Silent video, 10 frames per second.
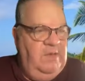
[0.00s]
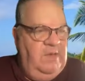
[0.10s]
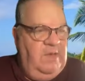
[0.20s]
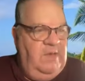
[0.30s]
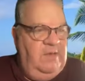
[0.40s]

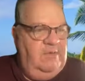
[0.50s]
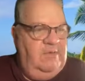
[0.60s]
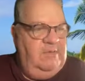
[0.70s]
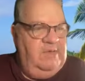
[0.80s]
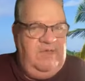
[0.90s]
and
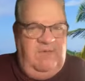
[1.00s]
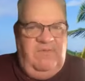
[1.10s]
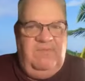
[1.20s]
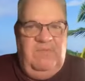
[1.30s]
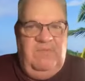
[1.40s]

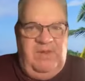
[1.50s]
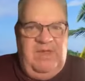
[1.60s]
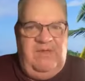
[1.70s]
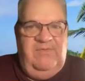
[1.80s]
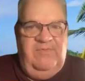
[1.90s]
give him a
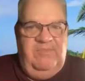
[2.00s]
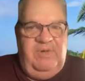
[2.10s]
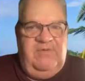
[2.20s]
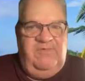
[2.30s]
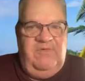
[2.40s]
pledge
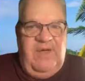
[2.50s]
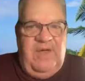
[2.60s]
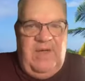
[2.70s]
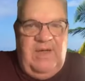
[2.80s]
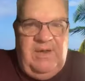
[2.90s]
your
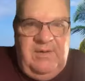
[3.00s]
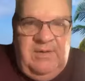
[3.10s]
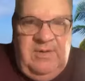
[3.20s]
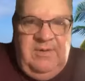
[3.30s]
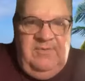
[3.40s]
heart
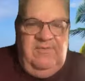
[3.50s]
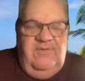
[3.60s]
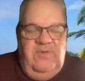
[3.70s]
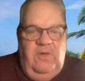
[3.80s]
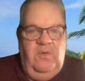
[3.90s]

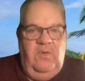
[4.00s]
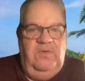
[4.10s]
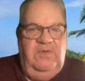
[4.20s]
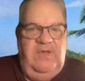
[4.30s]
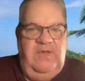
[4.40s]
to the
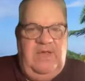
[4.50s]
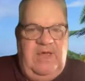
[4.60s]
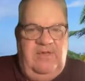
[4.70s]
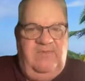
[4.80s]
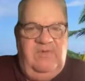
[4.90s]
Lord that
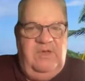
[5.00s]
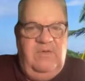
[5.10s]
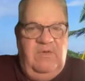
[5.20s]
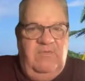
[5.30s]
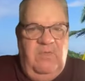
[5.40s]
as for
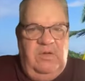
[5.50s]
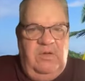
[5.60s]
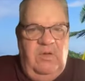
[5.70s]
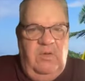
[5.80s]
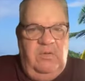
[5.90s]
you and
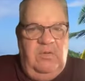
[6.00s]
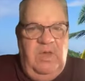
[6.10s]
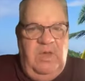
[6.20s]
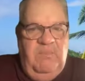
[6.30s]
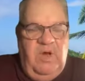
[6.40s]

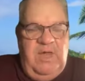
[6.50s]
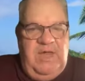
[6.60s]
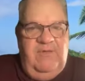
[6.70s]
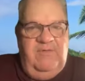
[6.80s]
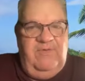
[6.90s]
my
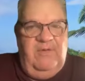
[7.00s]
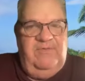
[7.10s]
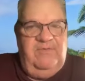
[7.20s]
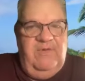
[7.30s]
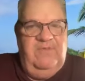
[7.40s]
house, I'll
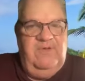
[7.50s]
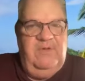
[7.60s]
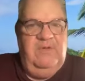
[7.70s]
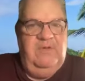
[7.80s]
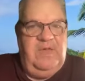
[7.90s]
serve
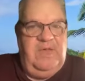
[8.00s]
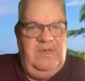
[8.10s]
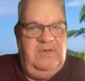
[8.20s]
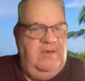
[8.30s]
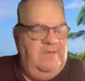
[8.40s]
you. And